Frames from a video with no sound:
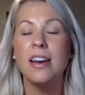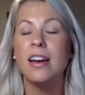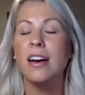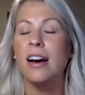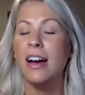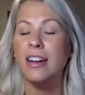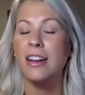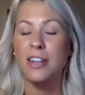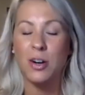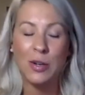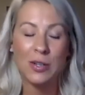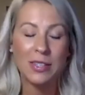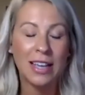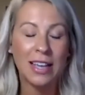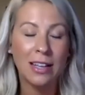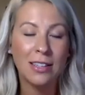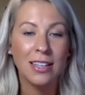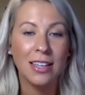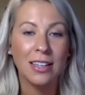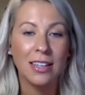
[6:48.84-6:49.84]
I know it
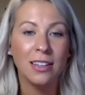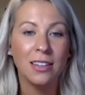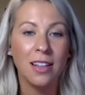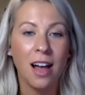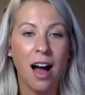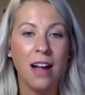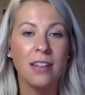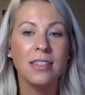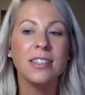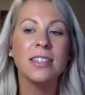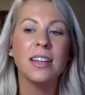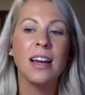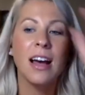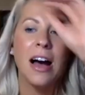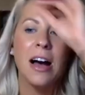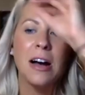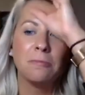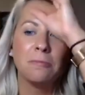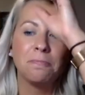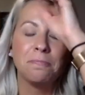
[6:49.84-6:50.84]
sounds like a lot.
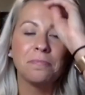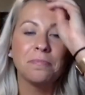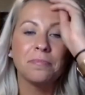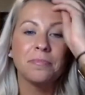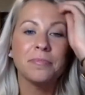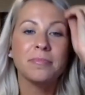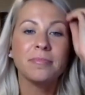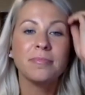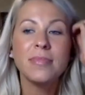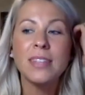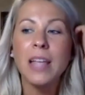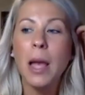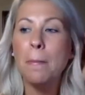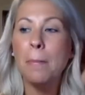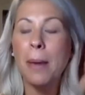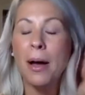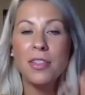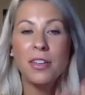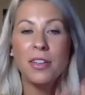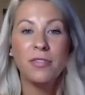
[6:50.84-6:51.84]

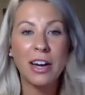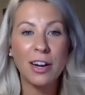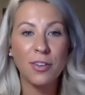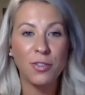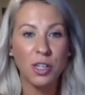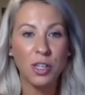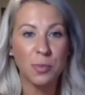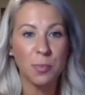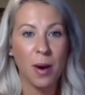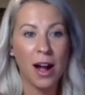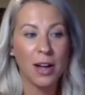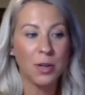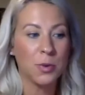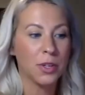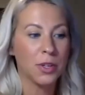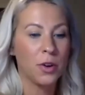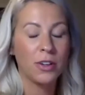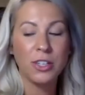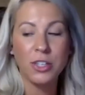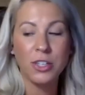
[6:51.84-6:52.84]
But the very first product we're
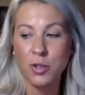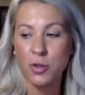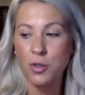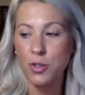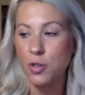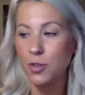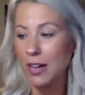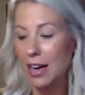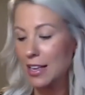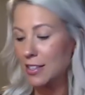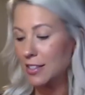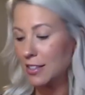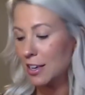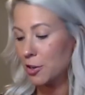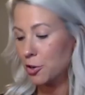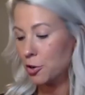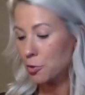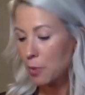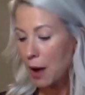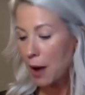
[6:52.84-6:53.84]
going to use, you guys can
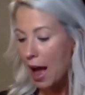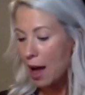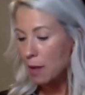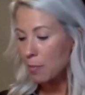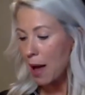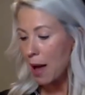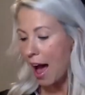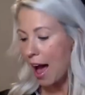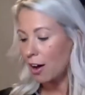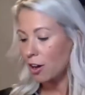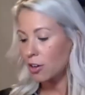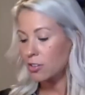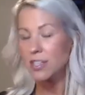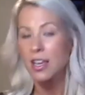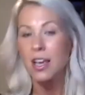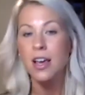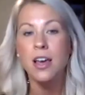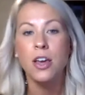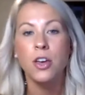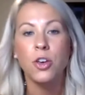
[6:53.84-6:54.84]
grab out
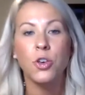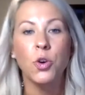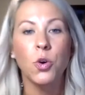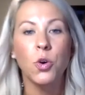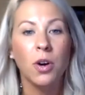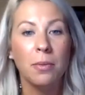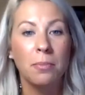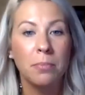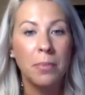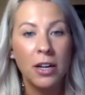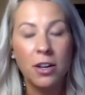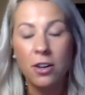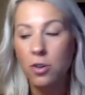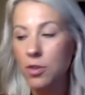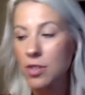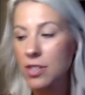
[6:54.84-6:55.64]
your Miracle